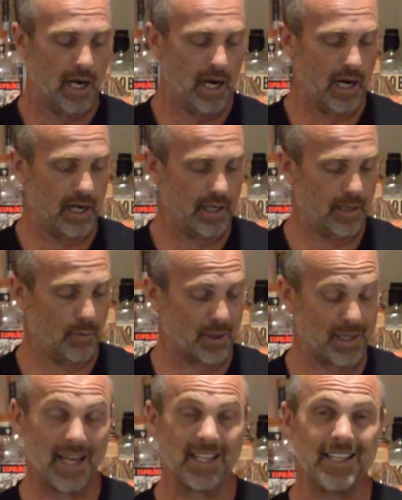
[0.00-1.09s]
It
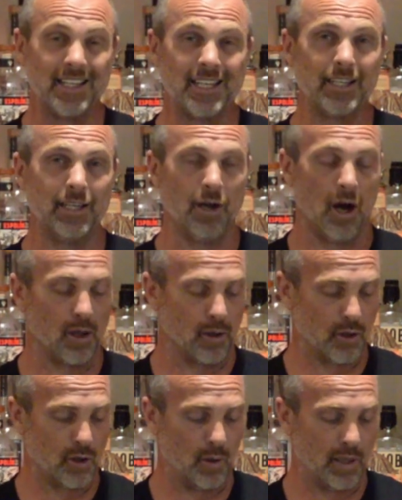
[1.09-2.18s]
was less than
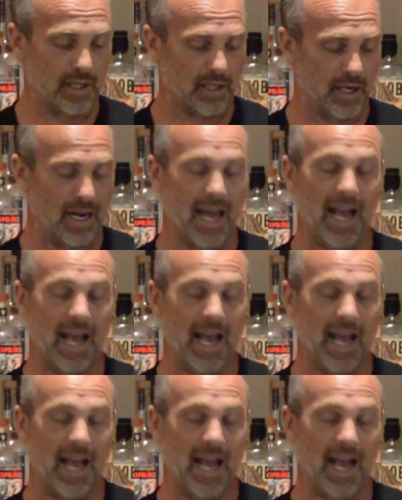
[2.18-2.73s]
$60. So it's an